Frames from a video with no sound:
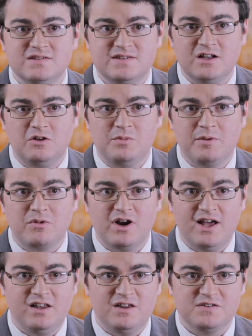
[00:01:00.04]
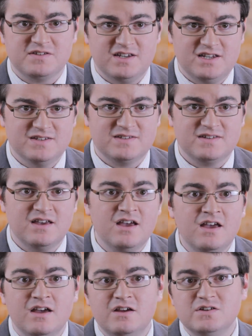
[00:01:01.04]
and single member LLCs
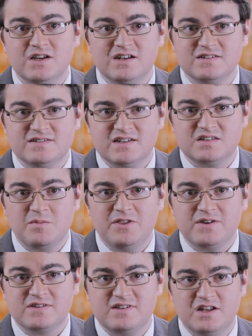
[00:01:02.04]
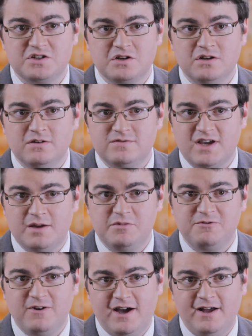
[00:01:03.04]
to get a 6-month extension of time
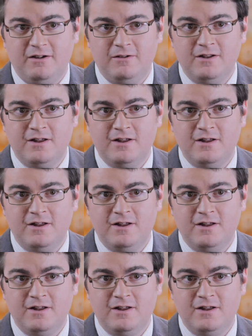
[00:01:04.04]
to file.